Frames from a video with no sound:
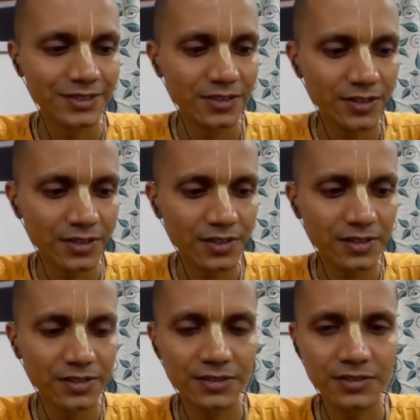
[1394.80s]
and you
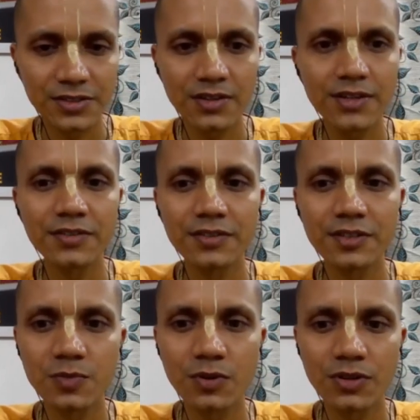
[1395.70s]
can uh, start
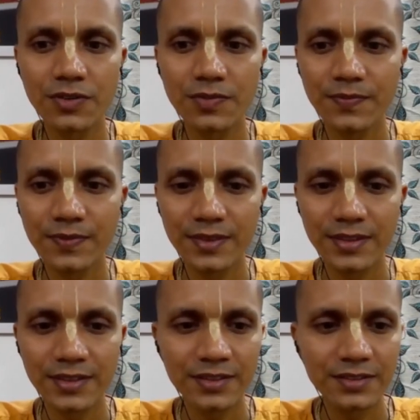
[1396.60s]
reading this book
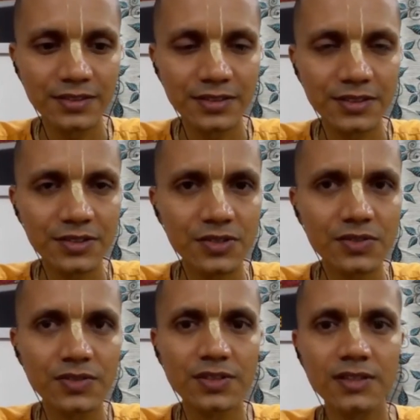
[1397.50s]
okay
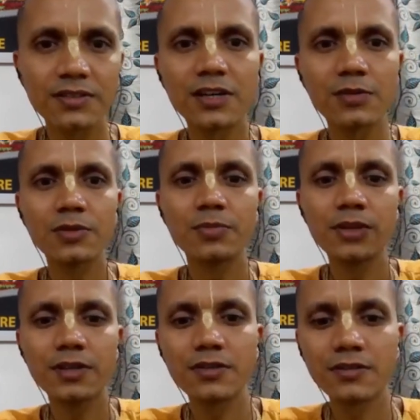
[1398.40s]
so then that will be the
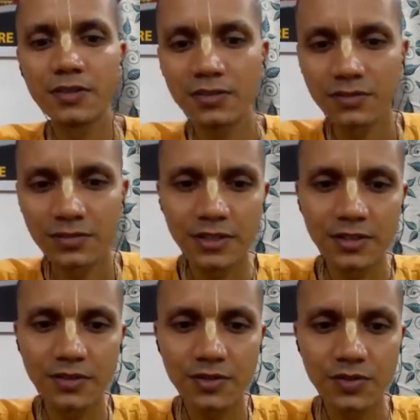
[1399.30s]
beginning of
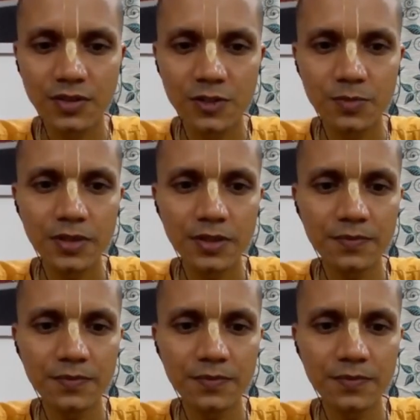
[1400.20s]
reading so that's b